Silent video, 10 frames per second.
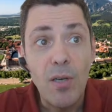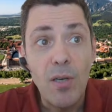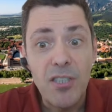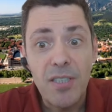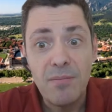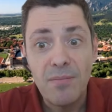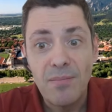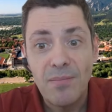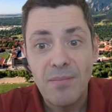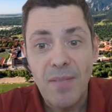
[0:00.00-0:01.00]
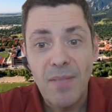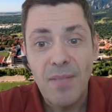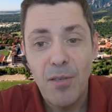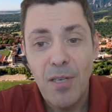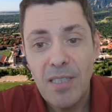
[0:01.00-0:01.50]
Adriaan,
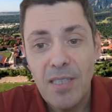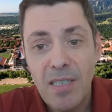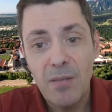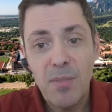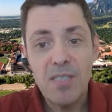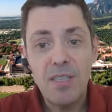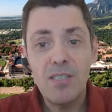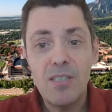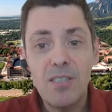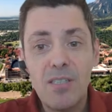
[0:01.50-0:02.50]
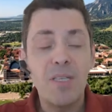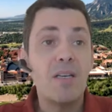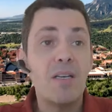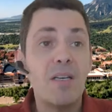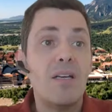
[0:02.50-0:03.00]
for an excellent presentation.
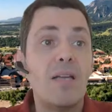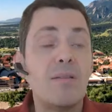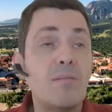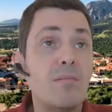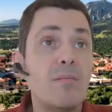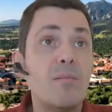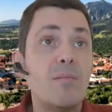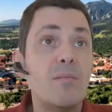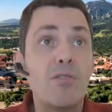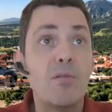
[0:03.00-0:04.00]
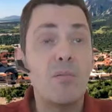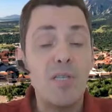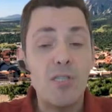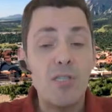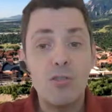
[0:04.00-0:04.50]
And we have some
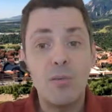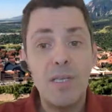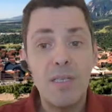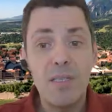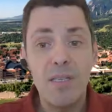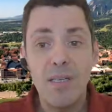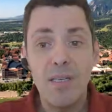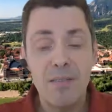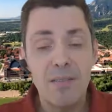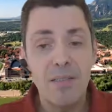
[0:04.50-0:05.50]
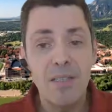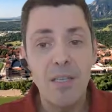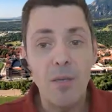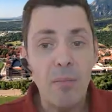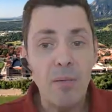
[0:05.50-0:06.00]
questions already in the
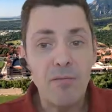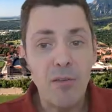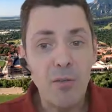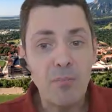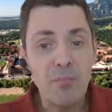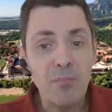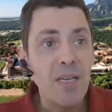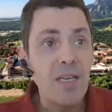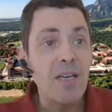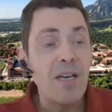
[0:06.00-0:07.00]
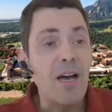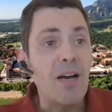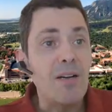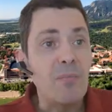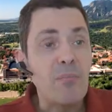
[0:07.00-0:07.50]
in the public forum.
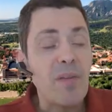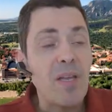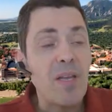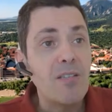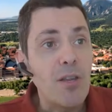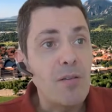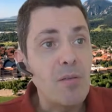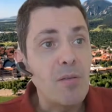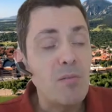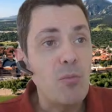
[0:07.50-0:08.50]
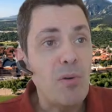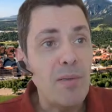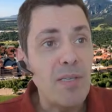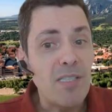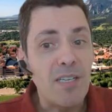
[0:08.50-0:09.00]
Um, so I think we, we should
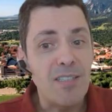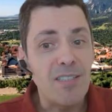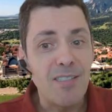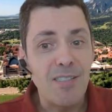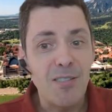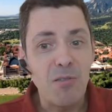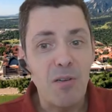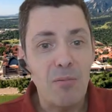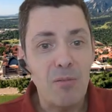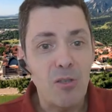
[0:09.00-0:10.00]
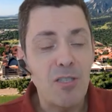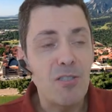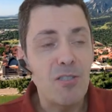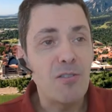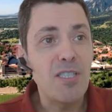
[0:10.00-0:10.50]
probably start since you have an
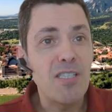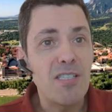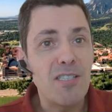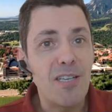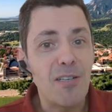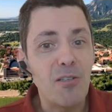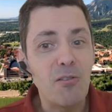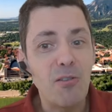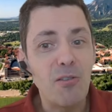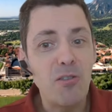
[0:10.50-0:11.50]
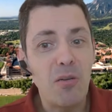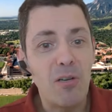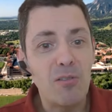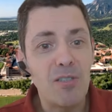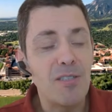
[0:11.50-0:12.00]
audience of physicists, they're curious
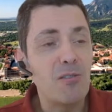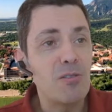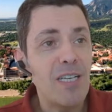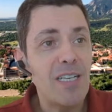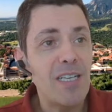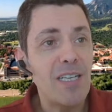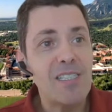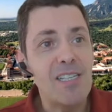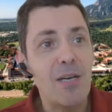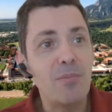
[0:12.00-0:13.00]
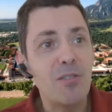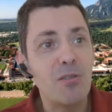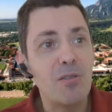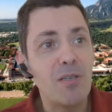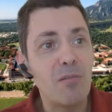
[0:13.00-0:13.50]
about uh, your technical setup.
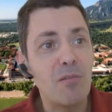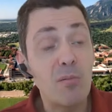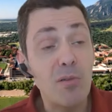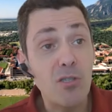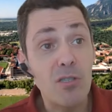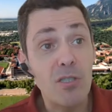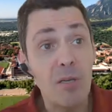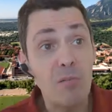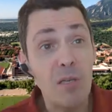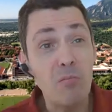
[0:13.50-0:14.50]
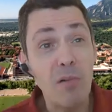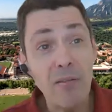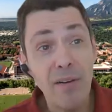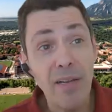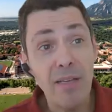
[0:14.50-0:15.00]
So there were some questions about what
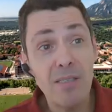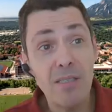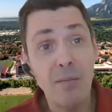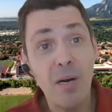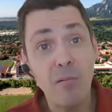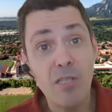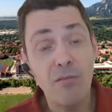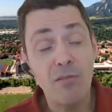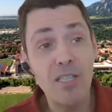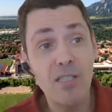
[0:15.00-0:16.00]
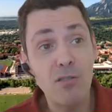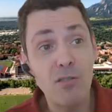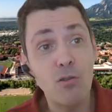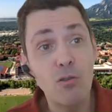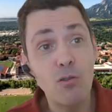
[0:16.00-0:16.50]
wavelengths and powers of lasers
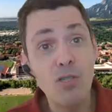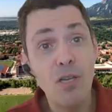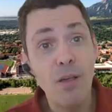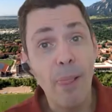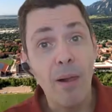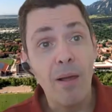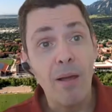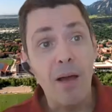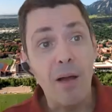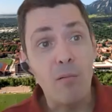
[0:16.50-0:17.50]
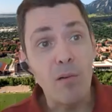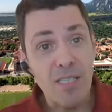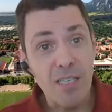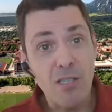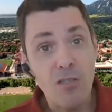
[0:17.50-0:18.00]
you use and what
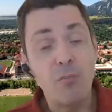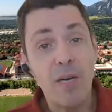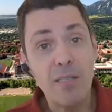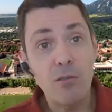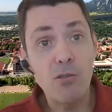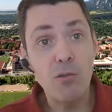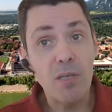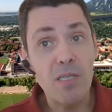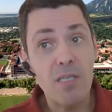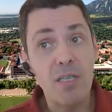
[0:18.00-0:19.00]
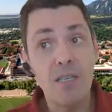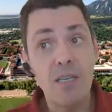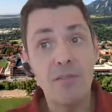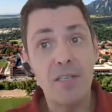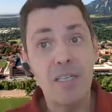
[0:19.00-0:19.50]
sizes of particles you can see in the
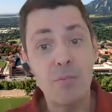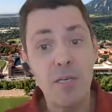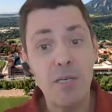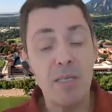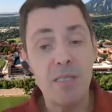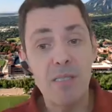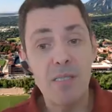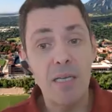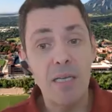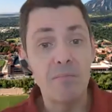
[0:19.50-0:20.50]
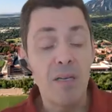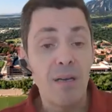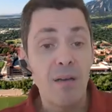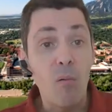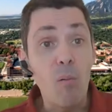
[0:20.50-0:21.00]
different experiments and
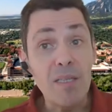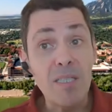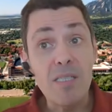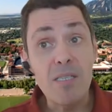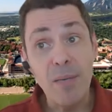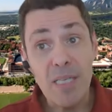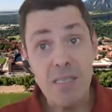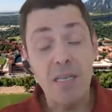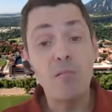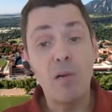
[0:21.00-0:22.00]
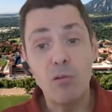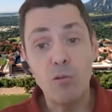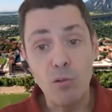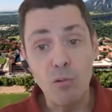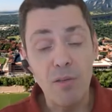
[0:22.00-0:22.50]
what is the best anyone
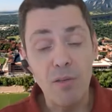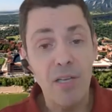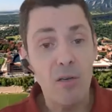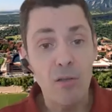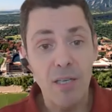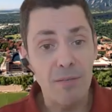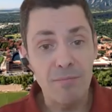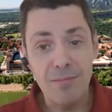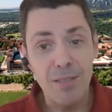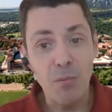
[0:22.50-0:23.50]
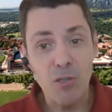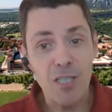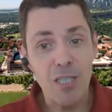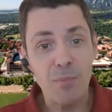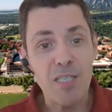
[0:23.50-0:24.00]
could do if they got the, the
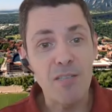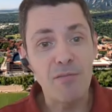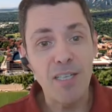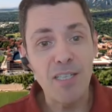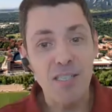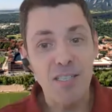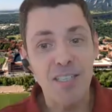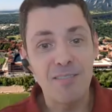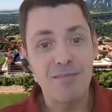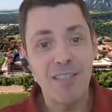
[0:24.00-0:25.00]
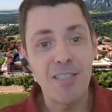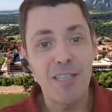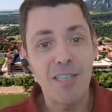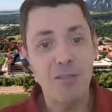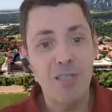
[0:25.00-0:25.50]
most expensive laser and, and
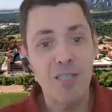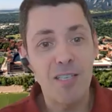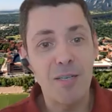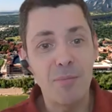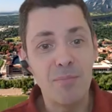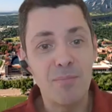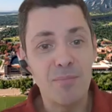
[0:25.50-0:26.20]
detector and setup?